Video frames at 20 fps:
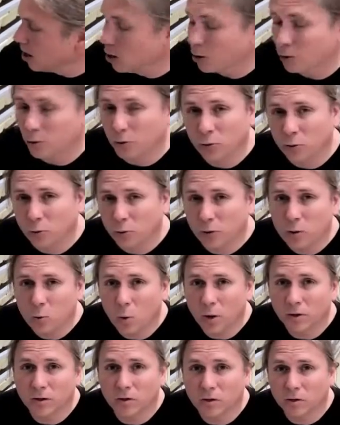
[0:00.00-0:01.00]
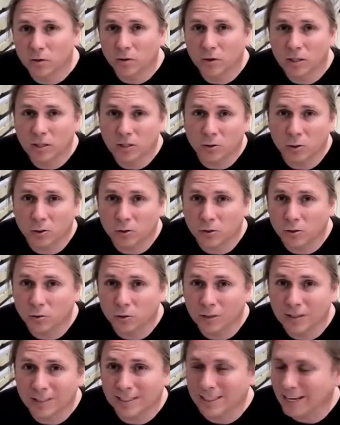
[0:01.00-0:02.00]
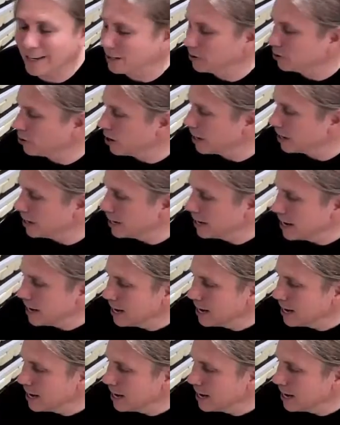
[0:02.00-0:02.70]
or 31 to 32 degrees centigrade.